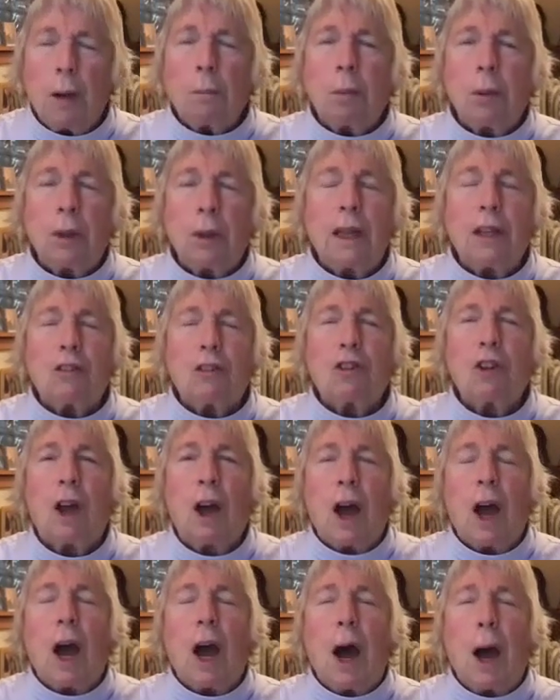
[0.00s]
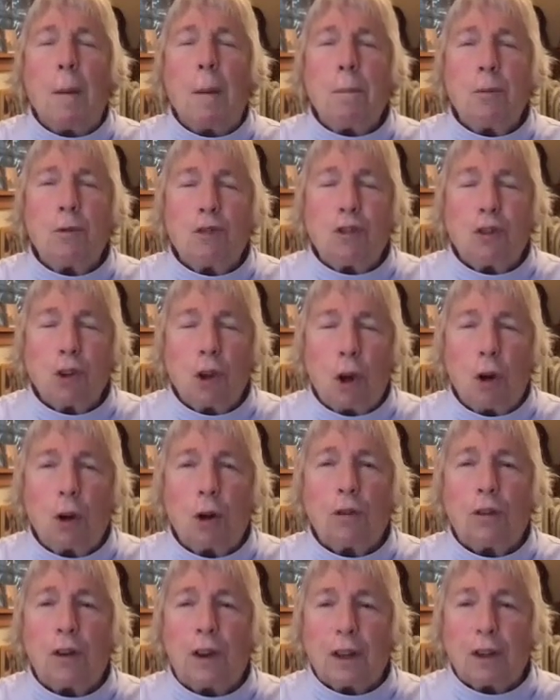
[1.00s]
Please
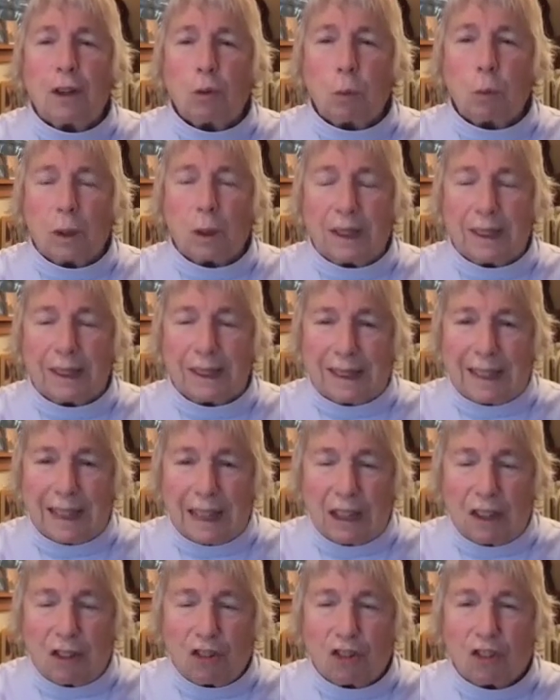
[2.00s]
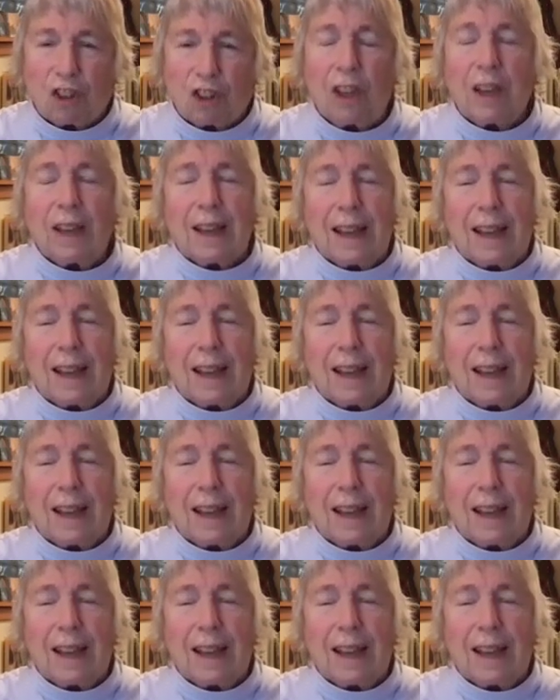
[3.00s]
observe and release